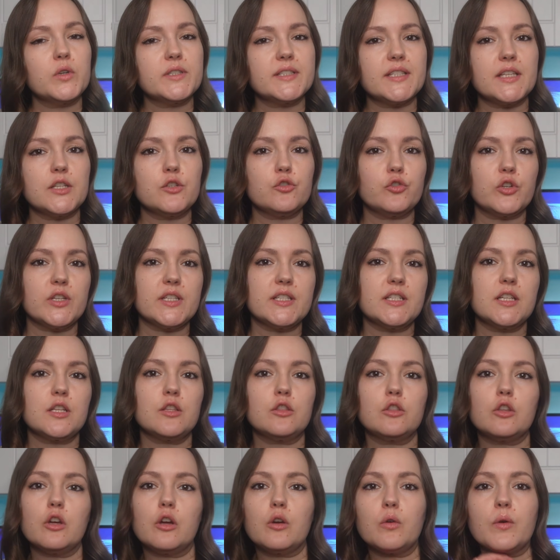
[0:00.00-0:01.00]

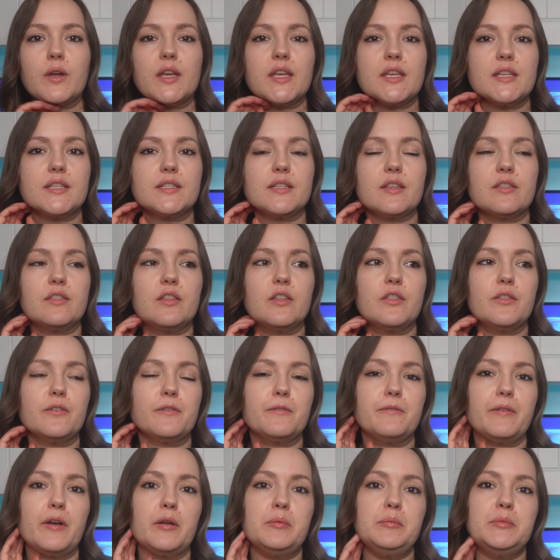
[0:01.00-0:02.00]
interesting though is that the
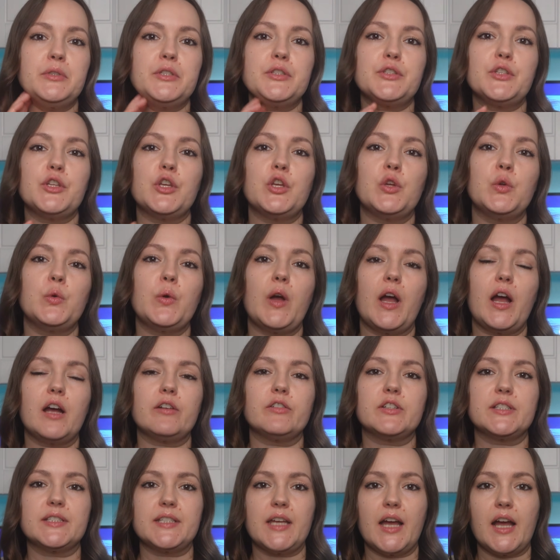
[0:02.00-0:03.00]
families who
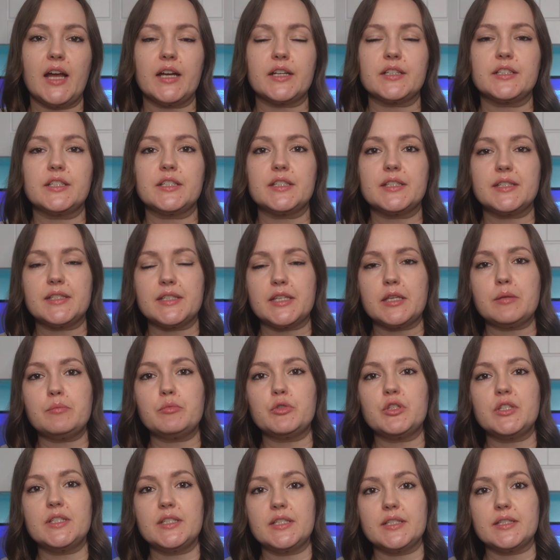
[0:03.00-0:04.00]
are attacked seem
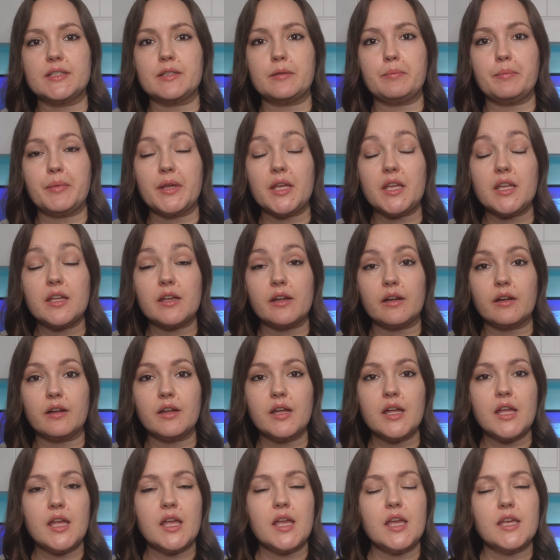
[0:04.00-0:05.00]
to disappear,
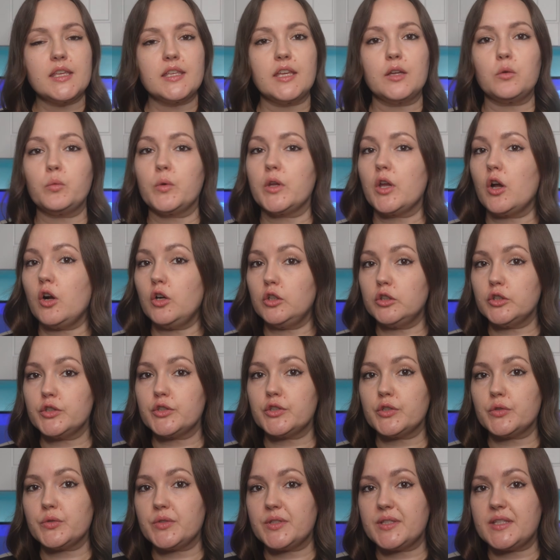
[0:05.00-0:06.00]
yet we
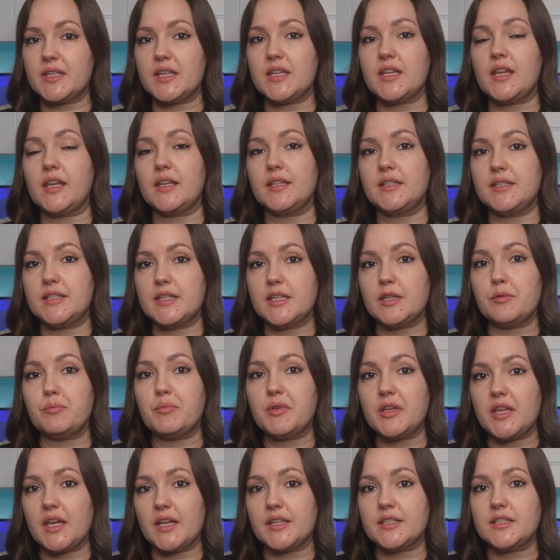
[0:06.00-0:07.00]
also see a
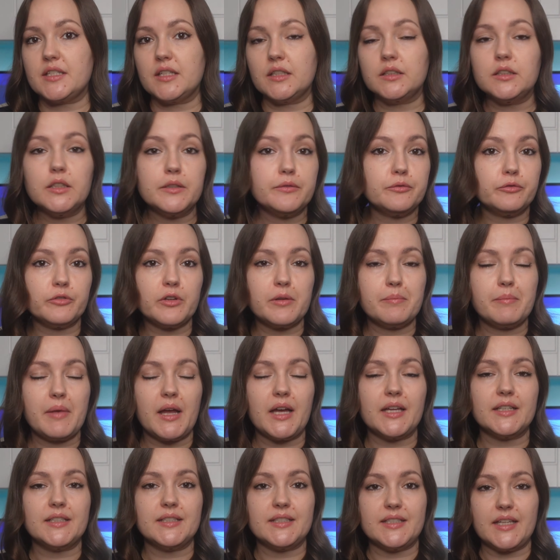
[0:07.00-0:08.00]
DPS delivery
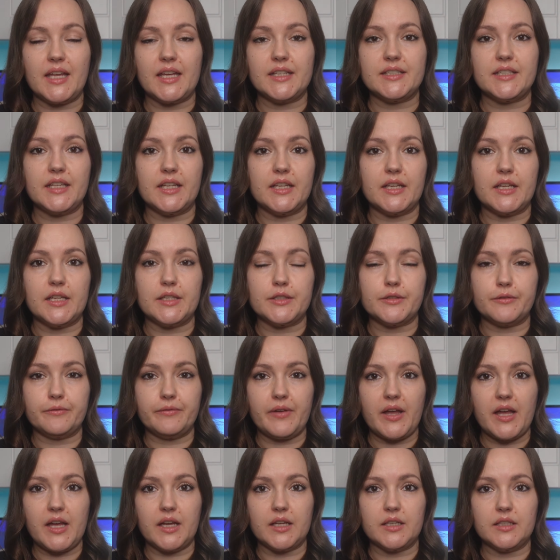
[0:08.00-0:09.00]
man dead in his
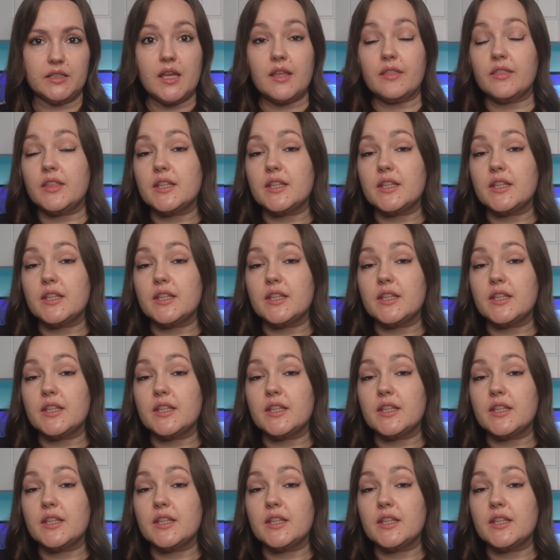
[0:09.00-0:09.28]
van.